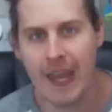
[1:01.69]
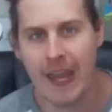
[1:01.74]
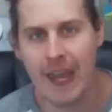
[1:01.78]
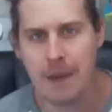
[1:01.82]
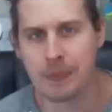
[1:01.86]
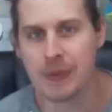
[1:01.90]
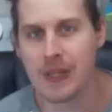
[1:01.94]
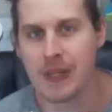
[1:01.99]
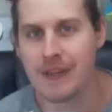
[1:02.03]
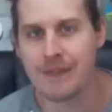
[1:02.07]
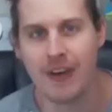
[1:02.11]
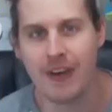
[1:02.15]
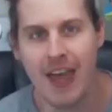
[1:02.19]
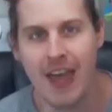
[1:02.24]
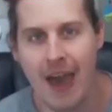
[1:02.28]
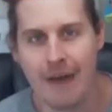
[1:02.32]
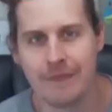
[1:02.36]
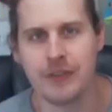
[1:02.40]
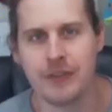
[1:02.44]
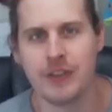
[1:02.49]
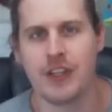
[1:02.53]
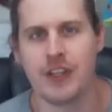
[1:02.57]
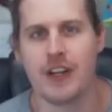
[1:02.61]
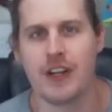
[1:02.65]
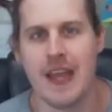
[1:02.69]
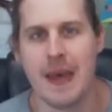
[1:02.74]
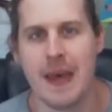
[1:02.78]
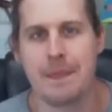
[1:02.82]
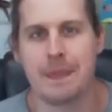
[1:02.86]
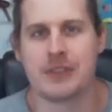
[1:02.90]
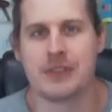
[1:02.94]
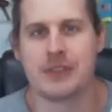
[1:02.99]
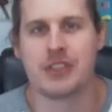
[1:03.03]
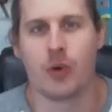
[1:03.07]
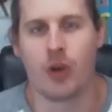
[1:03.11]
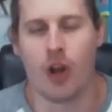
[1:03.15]
I can't believe I haven't done an
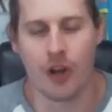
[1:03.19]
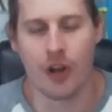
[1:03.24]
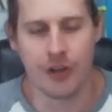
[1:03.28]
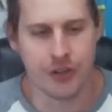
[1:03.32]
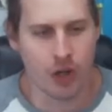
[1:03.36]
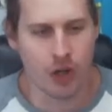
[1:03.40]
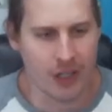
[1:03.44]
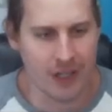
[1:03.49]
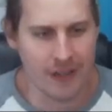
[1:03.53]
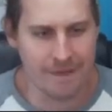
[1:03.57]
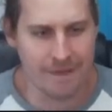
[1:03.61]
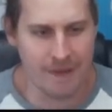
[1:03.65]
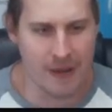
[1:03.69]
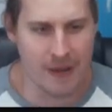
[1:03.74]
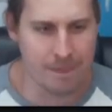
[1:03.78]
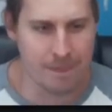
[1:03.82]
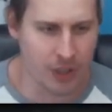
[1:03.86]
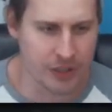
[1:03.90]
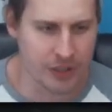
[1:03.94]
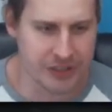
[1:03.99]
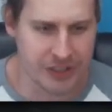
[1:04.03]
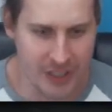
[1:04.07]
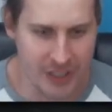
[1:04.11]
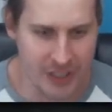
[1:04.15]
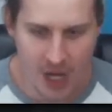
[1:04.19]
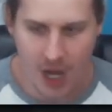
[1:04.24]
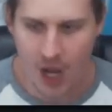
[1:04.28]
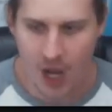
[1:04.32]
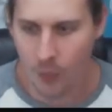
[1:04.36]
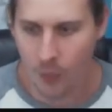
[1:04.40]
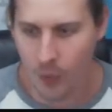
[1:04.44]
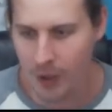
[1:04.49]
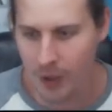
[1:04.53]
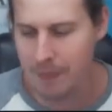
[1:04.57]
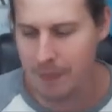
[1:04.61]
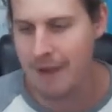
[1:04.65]
episode on Turkey Van Persie,
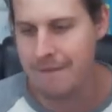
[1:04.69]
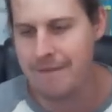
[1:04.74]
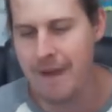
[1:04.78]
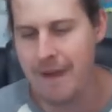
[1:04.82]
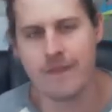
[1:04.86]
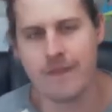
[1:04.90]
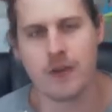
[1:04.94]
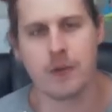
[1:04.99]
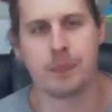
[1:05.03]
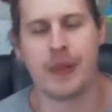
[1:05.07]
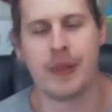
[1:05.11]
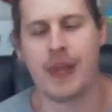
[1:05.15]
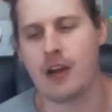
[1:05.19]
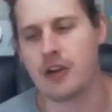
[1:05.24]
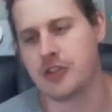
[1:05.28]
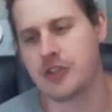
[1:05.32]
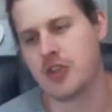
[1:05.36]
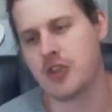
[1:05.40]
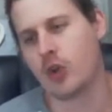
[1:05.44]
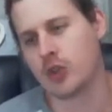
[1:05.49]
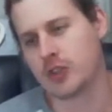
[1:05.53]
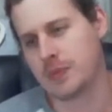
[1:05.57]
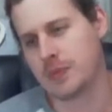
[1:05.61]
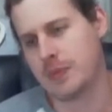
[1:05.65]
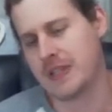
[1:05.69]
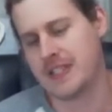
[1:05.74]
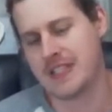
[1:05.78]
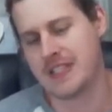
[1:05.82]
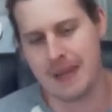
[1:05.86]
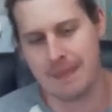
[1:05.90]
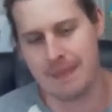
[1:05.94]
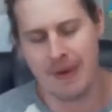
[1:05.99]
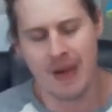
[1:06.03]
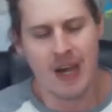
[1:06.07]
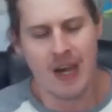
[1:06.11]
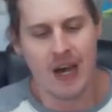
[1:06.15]
one of my favorite players in Ultimate
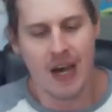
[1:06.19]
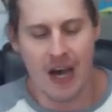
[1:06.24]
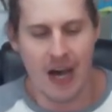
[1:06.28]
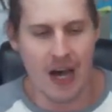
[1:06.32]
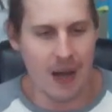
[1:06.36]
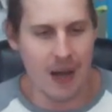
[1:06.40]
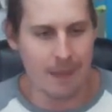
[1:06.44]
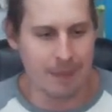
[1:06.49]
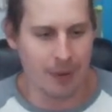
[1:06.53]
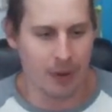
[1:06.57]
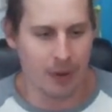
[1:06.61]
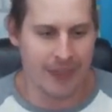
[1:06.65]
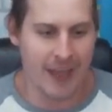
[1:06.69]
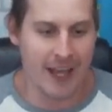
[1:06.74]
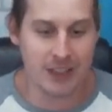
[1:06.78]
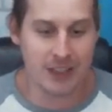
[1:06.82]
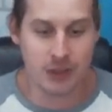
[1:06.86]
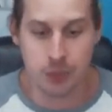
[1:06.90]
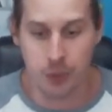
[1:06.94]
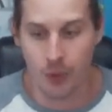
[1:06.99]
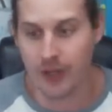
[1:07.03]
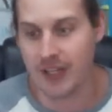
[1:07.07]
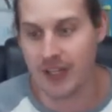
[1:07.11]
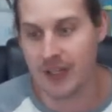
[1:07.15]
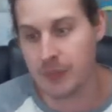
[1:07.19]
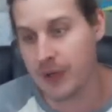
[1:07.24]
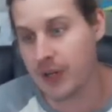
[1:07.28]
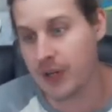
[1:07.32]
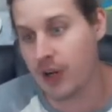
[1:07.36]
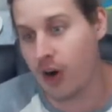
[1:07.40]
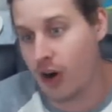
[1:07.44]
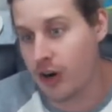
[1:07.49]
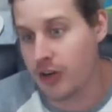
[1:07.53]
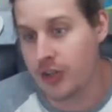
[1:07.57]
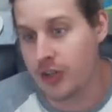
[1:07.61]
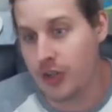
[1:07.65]
Team, uh, but that's what we
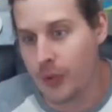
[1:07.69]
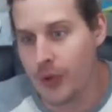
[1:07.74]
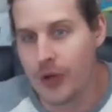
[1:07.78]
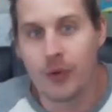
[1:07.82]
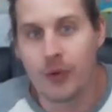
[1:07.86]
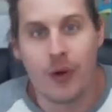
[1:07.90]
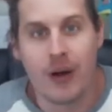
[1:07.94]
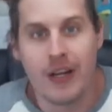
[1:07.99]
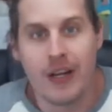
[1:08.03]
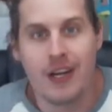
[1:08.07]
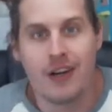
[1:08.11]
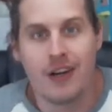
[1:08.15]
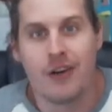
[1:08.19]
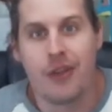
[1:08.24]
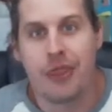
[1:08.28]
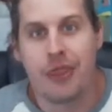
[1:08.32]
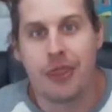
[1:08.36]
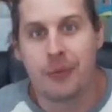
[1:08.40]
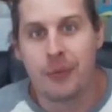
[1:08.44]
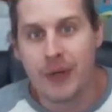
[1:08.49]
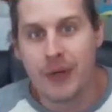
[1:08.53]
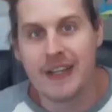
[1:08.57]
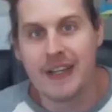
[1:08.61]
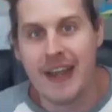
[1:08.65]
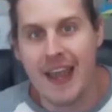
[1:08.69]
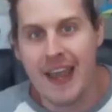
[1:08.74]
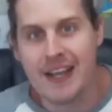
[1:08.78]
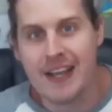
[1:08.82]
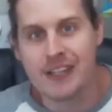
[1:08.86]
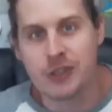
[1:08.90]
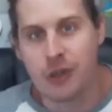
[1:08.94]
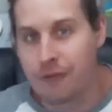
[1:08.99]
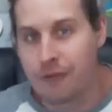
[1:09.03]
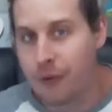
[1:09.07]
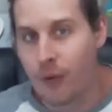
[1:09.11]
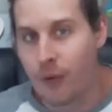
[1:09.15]
are doing right here. Three
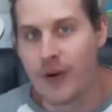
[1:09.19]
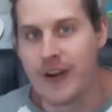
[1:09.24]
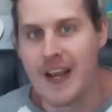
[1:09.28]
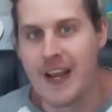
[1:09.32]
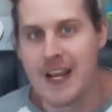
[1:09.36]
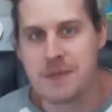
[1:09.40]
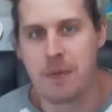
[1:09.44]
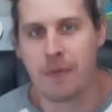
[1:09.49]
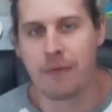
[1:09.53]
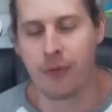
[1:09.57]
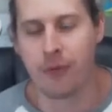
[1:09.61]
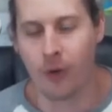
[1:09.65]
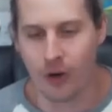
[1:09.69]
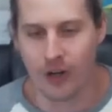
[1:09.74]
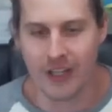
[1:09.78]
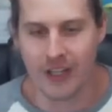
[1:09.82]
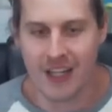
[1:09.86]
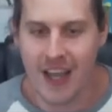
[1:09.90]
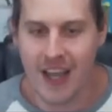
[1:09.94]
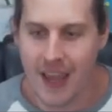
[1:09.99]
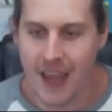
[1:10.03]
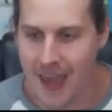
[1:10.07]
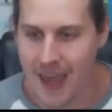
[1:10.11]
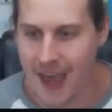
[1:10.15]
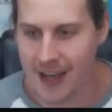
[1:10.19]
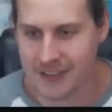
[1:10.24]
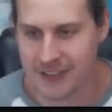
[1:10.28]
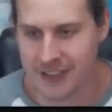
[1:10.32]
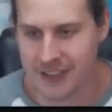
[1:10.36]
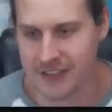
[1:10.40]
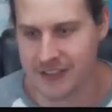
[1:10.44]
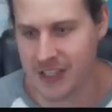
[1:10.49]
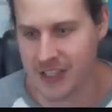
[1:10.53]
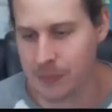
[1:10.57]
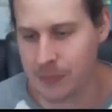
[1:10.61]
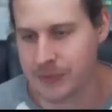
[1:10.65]
days or four days before E A
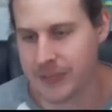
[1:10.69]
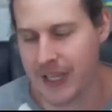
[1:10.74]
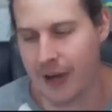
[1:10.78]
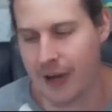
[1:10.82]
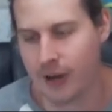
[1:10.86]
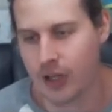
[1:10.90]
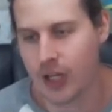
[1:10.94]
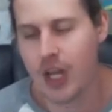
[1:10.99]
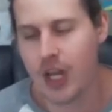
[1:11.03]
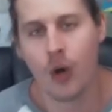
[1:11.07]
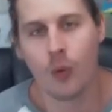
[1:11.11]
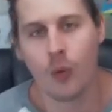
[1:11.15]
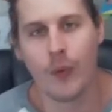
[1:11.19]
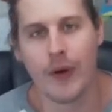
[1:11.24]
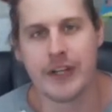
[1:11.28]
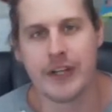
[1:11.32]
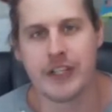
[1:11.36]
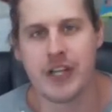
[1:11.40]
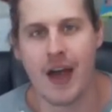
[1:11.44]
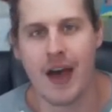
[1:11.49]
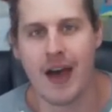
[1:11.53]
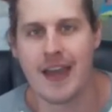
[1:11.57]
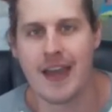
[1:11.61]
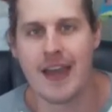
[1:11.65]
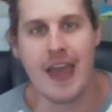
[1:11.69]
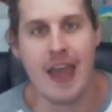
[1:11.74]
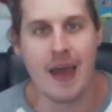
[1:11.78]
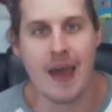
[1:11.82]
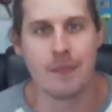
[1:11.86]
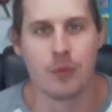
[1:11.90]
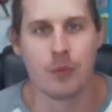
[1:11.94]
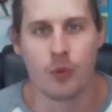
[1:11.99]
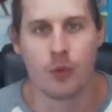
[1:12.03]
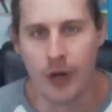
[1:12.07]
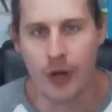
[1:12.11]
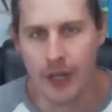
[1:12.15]
Access comes out, which I
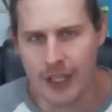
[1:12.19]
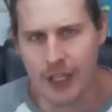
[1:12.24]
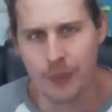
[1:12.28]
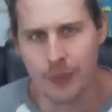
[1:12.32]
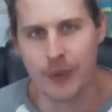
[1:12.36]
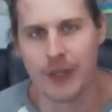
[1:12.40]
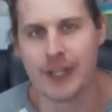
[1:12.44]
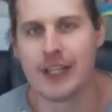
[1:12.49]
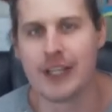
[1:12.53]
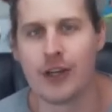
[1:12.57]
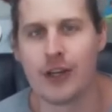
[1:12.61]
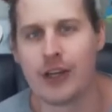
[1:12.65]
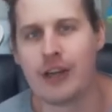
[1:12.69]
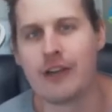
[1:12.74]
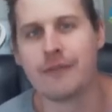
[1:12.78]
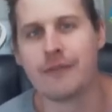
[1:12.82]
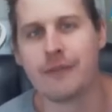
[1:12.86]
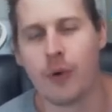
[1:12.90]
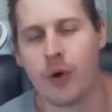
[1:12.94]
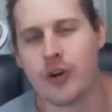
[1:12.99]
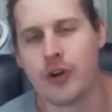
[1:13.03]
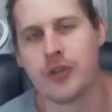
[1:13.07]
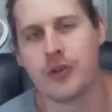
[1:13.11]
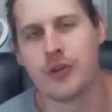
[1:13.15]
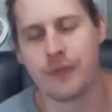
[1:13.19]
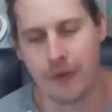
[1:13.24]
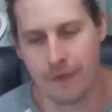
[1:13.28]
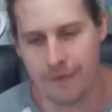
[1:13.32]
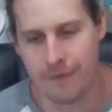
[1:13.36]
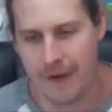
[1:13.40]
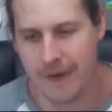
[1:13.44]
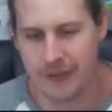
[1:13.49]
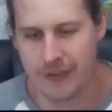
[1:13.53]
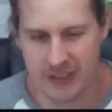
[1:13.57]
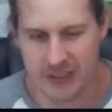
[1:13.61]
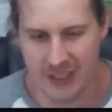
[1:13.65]
am really, really looking forward to for
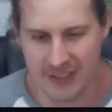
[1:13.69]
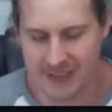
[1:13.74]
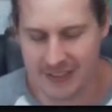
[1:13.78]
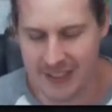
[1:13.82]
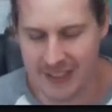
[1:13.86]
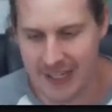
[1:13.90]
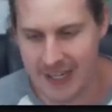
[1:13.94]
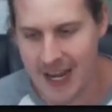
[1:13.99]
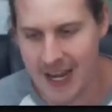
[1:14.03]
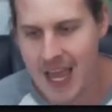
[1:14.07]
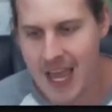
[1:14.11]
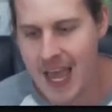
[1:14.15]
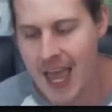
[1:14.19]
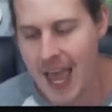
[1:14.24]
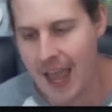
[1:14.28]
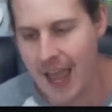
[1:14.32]
FIFA sixteen,